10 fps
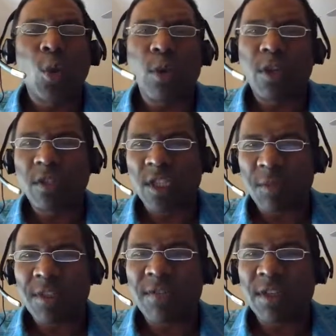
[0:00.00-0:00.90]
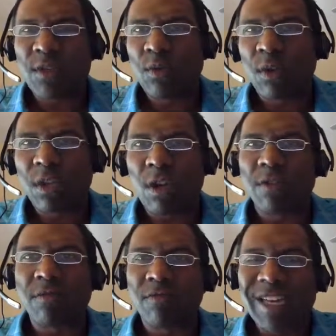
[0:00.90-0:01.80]
We're using a specific tool
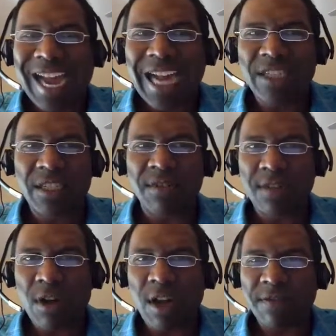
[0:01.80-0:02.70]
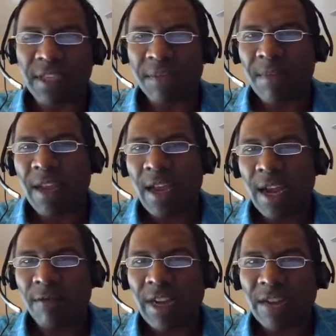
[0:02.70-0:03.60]
called Reactive-Coffee.
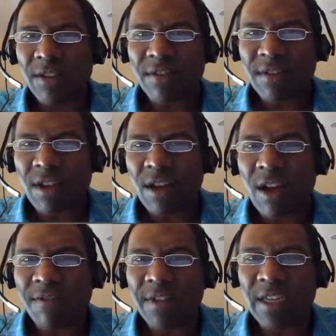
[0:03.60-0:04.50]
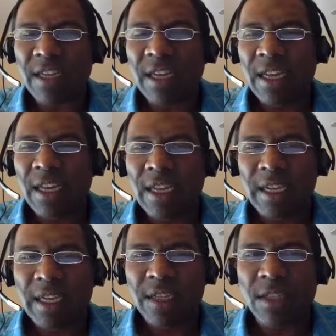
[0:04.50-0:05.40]
And Reactive-Coffee
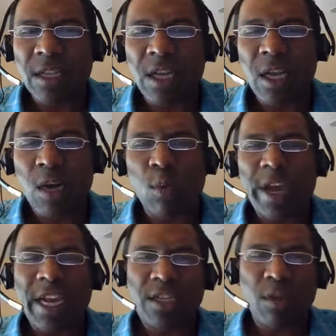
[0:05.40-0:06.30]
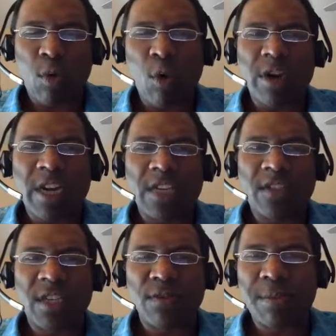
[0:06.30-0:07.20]
is a way to organize
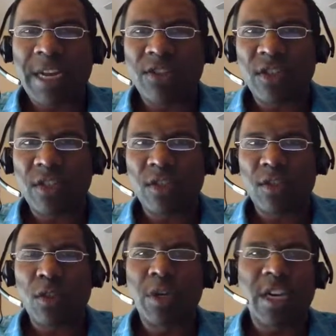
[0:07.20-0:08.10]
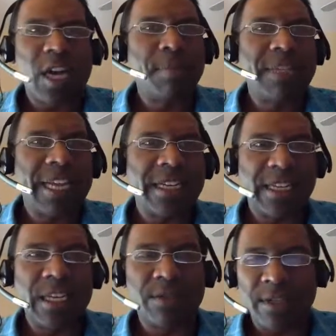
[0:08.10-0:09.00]
the information so you can update it
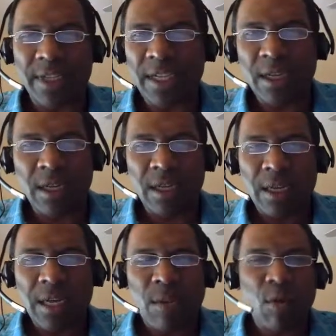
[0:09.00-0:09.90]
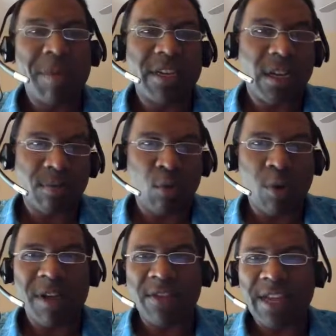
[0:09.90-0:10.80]
easily. We may talk more
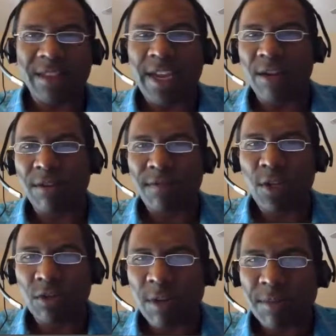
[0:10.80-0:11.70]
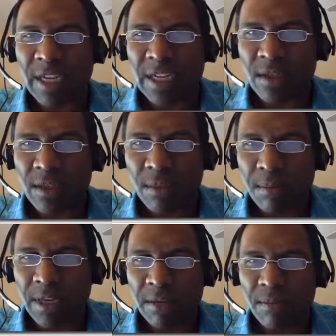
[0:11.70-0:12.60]
about that later in future updates.
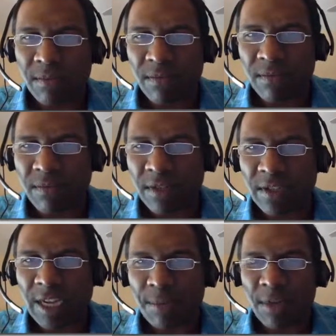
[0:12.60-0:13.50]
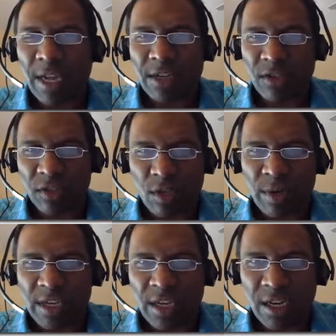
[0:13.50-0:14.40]
But for example, I can just go
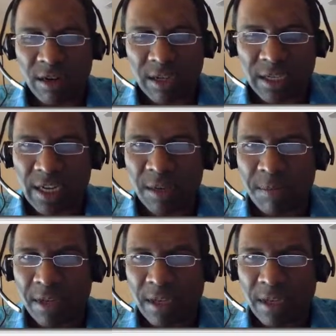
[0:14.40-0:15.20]
in here and type